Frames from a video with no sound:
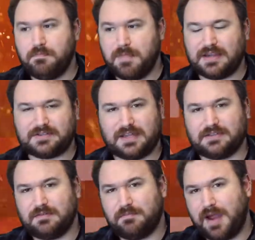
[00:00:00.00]
makes
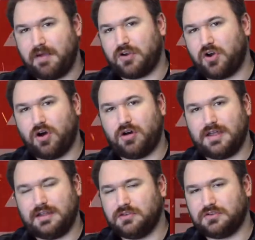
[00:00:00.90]
sense. Baron
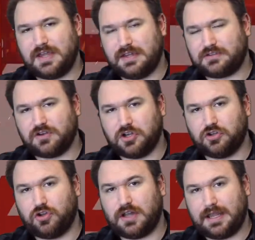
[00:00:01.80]
Corbin, it's going to
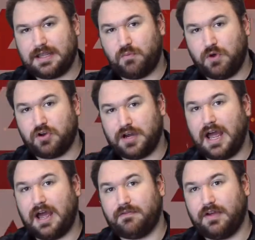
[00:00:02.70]
look like we're going to
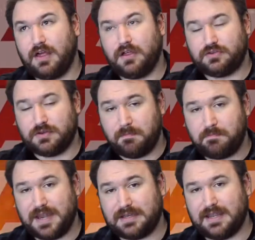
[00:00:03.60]
have some
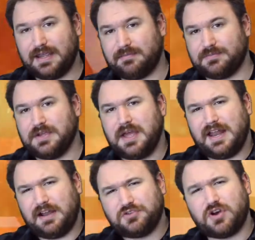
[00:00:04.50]
big names,
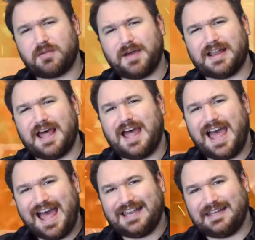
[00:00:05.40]
and I'll talk about that
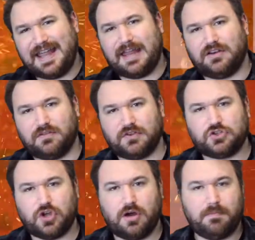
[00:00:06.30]
at the end of the
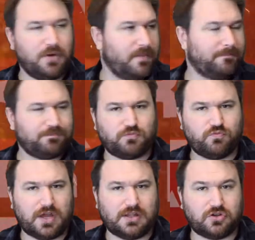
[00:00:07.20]
show, but
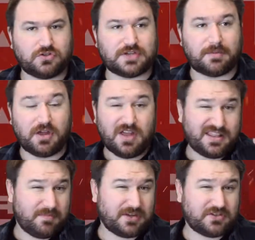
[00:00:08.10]
really good segment.
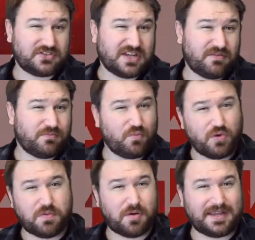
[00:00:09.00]
The match itself
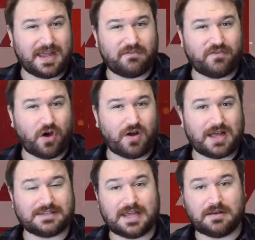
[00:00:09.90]
will probably get a 4
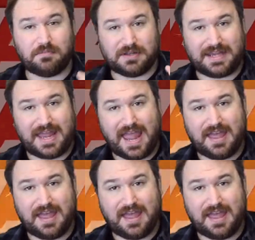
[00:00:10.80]
out of 10, but the